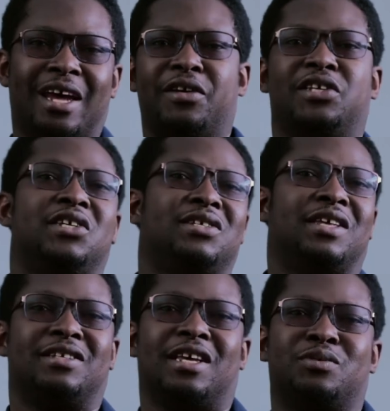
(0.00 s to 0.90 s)
that
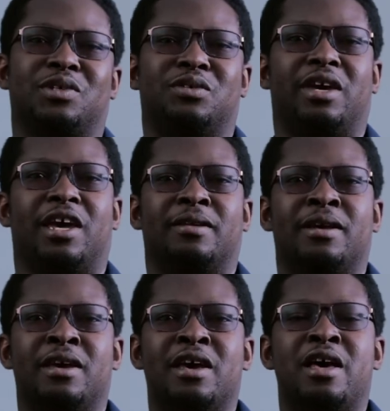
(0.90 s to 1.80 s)
resistance. That's what you
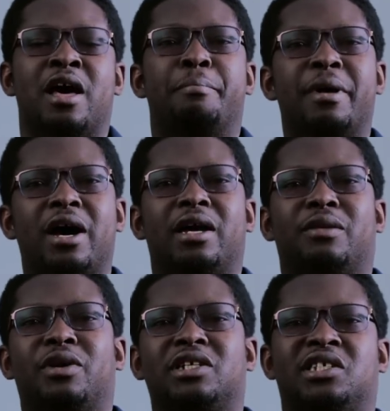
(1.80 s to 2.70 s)
get.
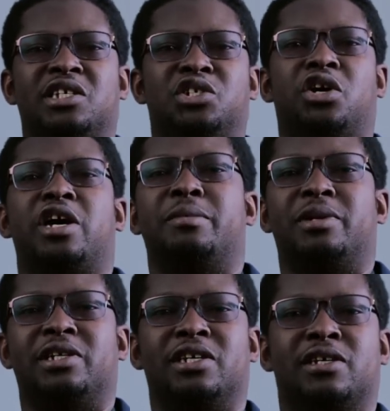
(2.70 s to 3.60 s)
But what is
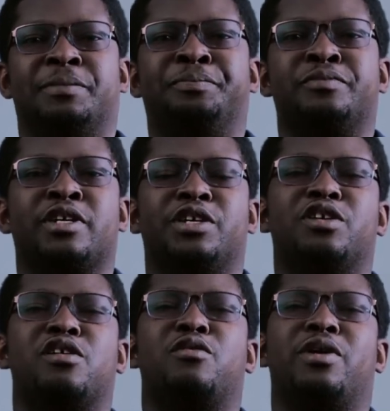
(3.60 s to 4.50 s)
enjoyable is,
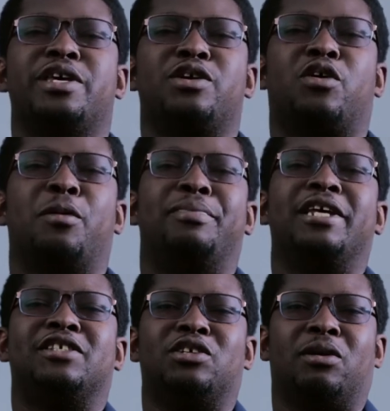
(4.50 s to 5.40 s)
you know, when you
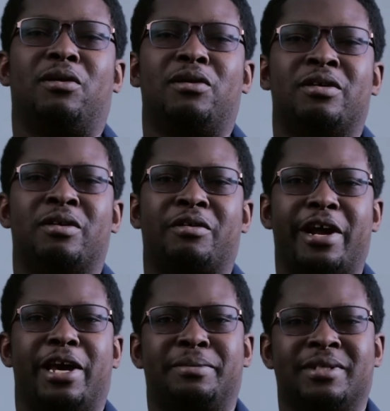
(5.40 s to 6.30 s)
complete your
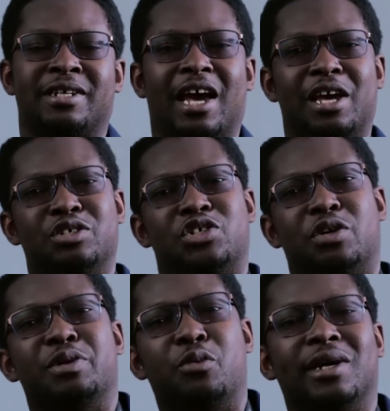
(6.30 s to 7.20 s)
reps and you
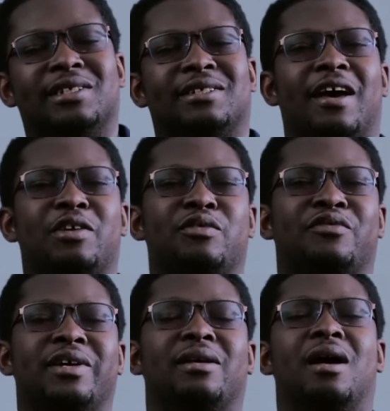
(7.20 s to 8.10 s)
drop the weight down,
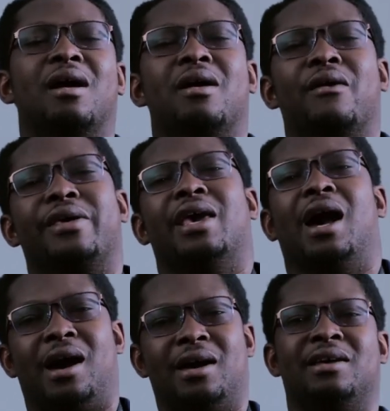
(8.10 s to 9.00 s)
you feel, oh
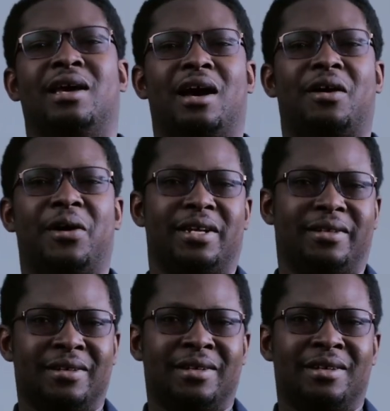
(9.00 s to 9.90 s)
yeah, I got
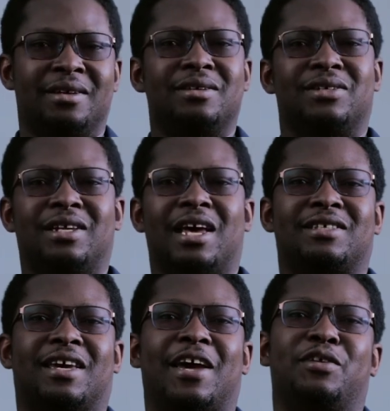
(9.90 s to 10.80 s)
it. So
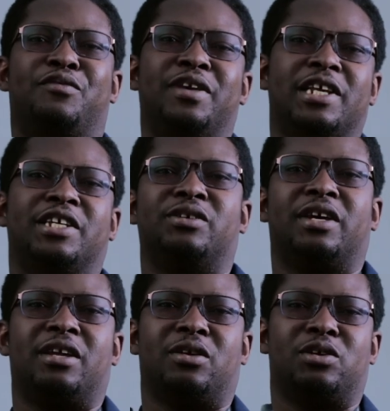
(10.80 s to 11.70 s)
that's the kind of feeling
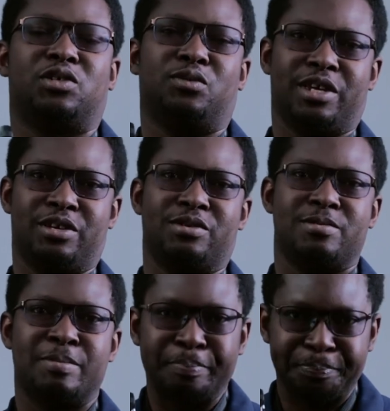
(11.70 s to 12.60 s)
you get also when
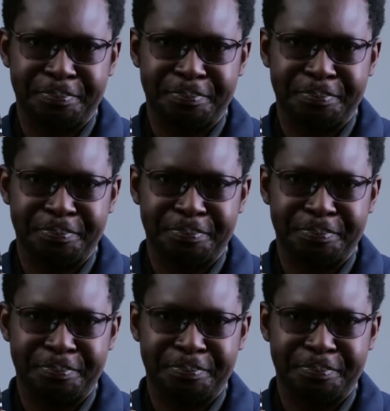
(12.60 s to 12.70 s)
you